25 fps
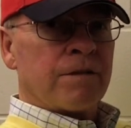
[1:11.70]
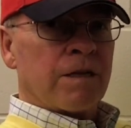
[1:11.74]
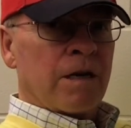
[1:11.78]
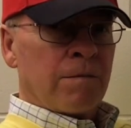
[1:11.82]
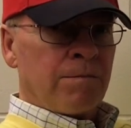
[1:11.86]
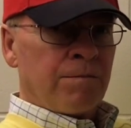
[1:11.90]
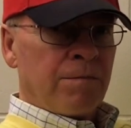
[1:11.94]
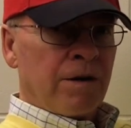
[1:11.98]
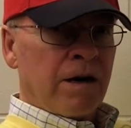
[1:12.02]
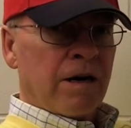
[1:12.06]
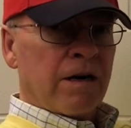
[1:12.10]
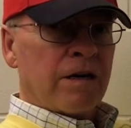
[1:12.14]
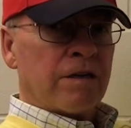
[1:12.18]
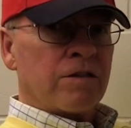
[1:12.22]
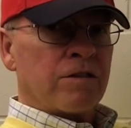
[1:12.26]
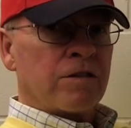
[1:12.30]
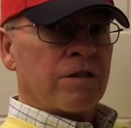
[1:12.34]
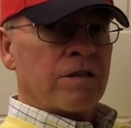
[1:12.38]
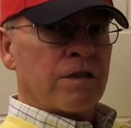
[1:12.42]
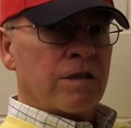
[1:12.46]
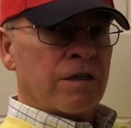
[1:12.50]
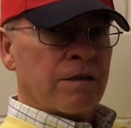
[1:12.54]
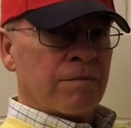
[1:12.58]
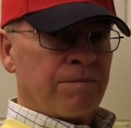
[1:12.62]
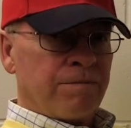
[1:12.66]
umpires
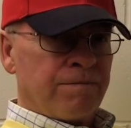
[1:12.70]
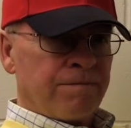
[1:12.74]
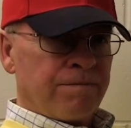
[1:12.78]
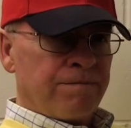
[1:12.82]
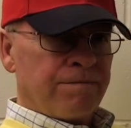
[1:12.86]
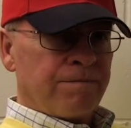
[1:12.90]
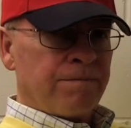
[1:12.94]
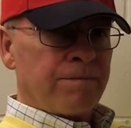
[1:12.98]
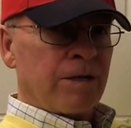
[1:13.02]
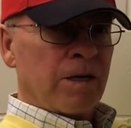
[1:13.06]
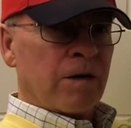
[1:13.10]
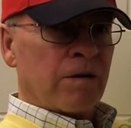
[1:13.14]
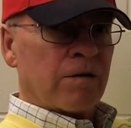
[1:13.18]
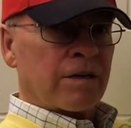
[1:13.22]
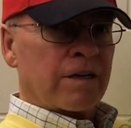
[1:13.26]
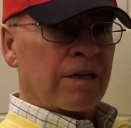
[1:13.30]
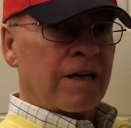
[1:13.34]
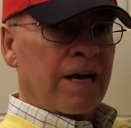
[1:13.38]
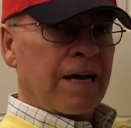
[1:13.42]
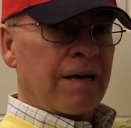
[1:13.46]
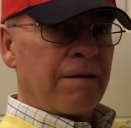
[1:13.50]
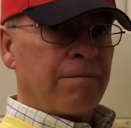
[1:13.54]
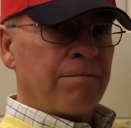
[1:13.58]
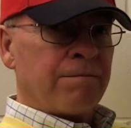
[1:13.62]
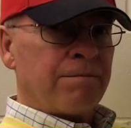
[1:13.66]
and
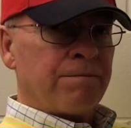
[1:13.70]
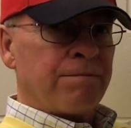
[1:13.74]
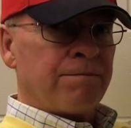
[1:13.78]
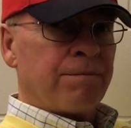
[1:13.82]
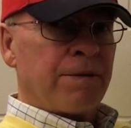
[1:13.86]
the game